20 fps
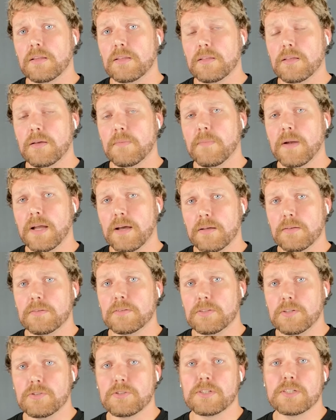
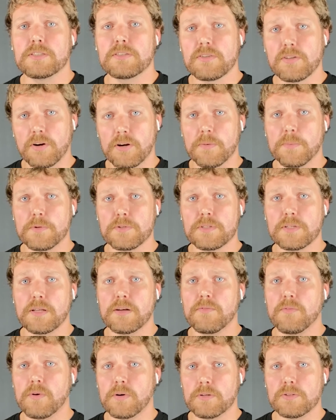amount, usually it's 30%
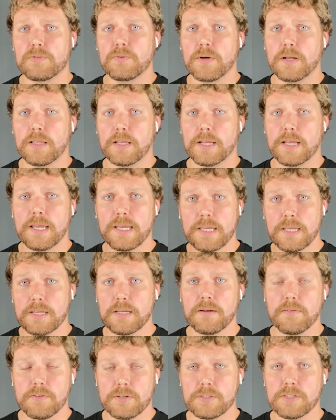of what a dwelling A
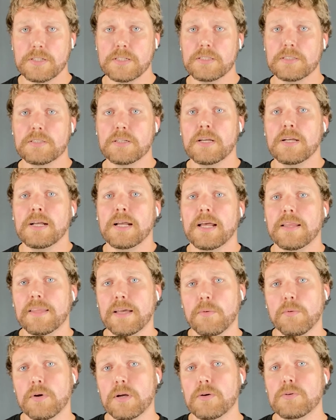coverage is, and
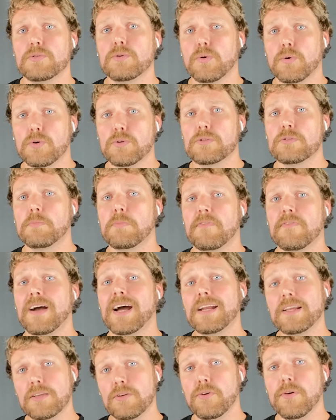that will go towards
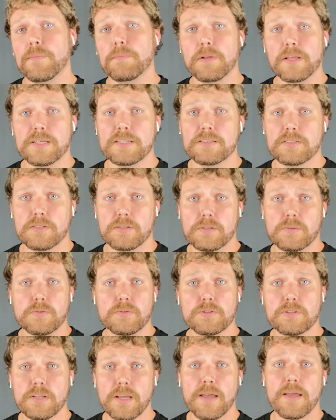providing you a place to
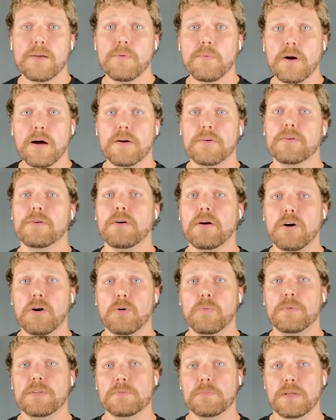stay while your
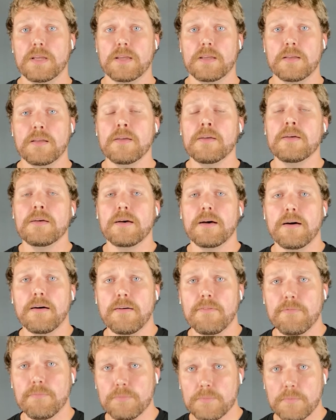home is being
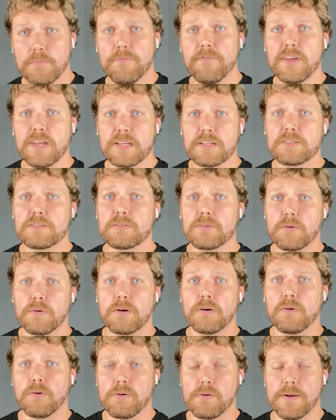fixed
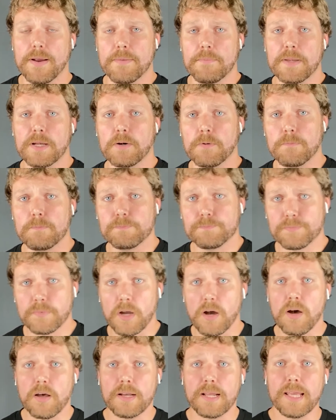or rebuilt.
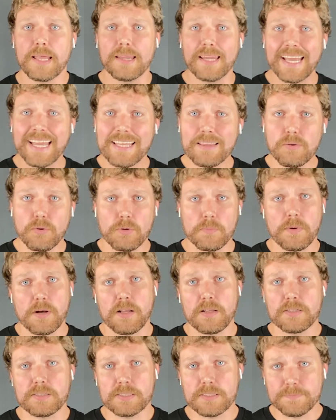On a landlord
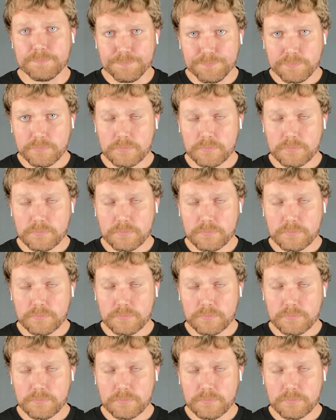policy,